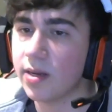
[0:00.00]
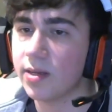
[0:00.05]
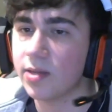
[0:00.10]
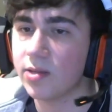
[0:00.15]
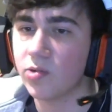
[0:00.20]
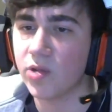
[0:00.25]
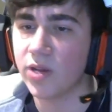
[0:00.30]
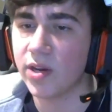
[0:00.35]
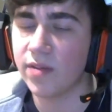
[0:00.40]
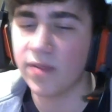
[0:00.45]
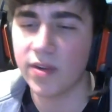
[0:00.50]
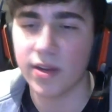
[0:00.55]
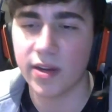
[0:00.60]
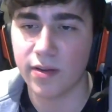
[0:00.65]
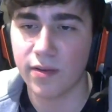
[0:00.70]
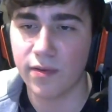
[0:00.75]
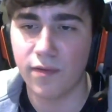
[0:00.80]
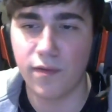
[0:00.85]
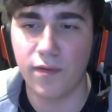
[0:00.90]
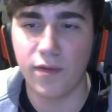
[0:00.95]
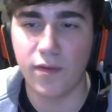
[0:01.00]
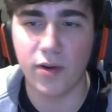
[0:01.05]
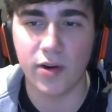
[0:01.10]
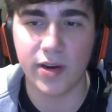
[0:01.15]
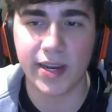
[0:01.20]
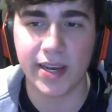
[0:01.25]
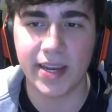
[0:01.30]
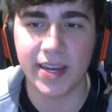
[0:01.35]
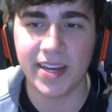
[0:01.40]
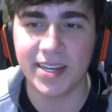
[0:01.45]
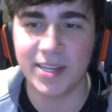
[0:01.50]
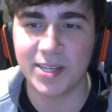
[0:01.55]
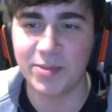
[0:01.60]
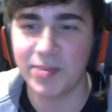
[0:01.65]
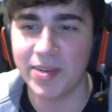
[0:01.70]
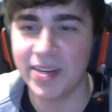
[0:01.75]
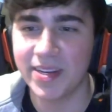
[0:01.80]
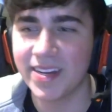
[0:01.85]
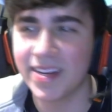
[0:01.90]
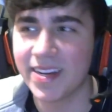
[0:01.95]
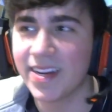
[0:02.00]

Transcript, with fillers: and you have like 4k HP.